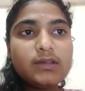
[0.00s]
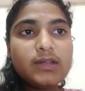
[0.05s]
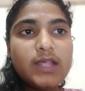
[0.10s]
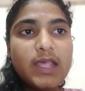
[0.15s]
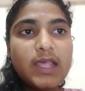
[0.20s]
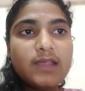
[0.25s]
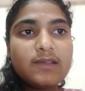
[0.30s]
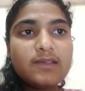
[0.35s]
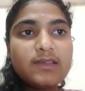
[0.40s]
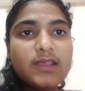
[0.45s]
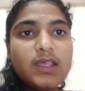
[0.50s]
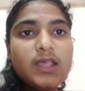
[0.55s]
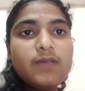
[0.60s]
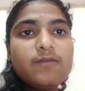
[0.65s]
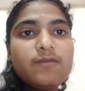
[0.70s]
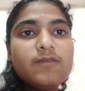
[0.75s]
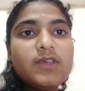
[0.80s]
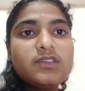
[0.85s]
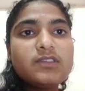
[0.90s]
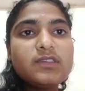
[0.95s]

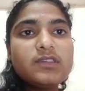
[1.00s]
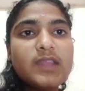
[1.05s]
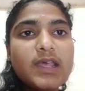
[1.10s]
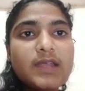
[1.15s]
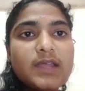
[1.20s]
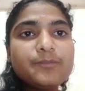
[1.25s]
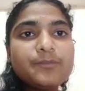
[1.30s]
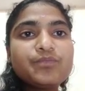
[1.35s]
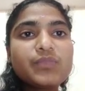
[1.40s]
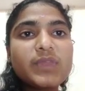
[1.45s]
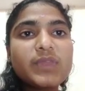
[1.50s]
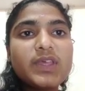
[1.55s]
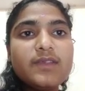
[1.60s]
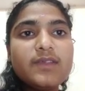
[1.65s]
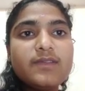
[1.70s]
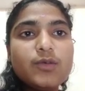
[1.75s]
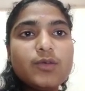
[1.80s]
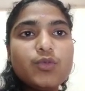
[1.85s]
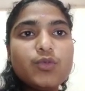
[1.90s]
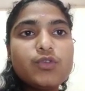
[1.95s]
AC, which then
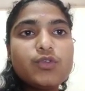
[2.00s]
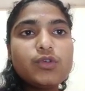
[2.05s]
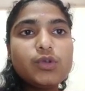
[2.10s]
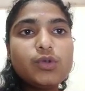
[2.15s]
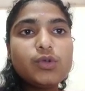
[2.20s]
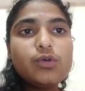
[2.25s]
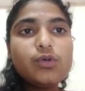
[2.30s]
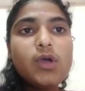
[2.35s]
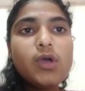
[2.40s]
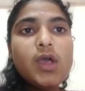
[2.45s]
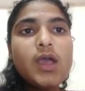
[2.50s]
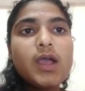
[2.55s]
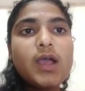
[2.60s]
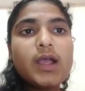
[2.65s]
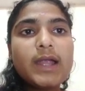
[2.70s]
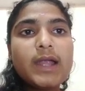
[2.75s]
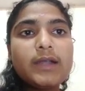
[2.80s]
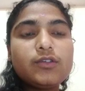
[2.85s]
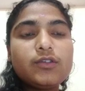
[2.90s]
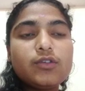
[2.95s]
is used to
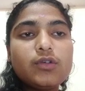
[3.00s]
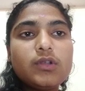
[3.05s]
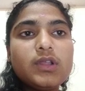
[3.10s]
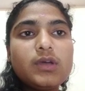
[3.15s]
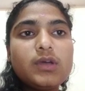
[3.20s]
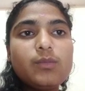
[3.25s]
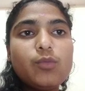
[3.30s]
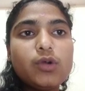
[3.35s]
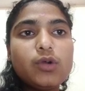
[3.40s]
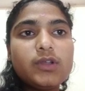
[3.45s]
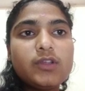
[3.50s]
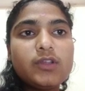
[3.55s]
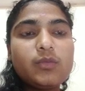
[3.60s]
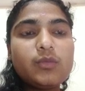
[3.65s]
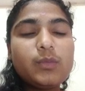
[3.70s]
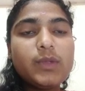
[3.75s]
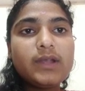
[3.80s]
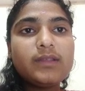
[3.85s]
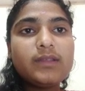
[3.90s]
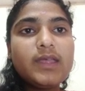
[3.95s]
control the motor
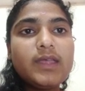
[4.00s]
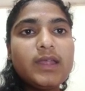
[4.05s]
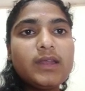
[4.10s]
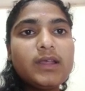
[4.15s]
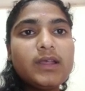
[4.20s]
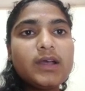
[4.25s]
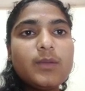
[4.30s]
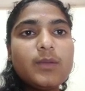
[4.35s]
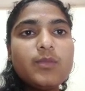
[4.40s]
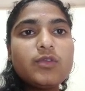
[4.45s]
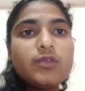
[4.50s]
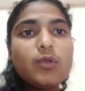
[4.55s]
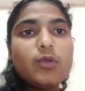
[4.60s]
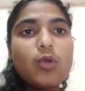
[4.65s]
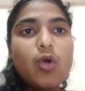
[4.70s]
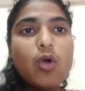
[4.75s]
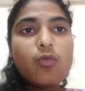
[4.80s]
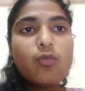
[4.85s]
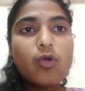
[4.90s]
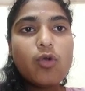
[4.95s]
speed. Then comes
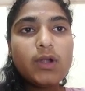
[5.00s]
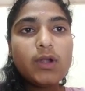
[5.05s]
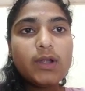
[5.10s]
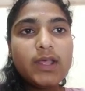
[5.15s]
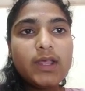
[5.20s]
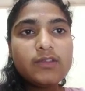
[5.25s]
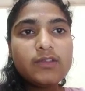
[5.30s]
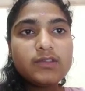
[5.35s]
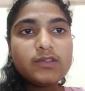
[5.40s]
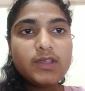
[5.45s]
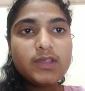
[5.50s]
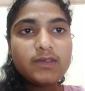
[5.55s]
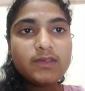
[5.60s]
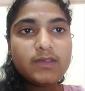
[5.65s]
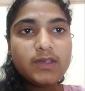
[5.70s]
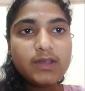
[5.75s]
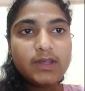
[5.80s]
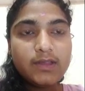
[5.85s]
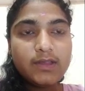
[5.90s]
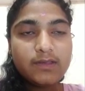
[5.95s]
low voltage
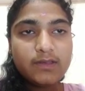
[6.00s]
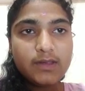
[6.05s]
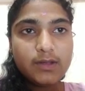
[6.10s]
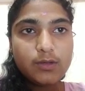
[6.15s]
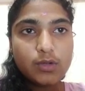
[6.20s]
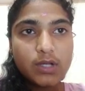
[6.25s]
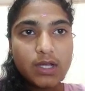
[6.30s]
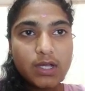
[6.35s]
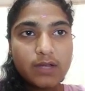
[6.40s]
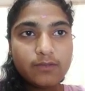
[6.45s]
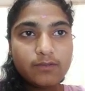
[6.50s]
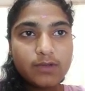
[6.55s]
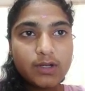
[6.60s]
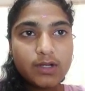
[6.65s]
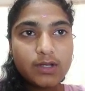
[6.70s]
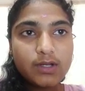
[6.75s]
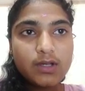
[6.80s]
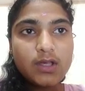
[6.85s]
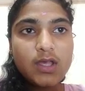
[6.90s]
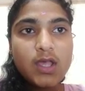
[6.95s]
DC to
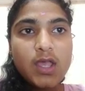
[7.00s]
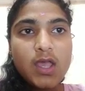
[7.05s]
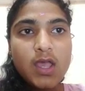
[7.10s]
converter.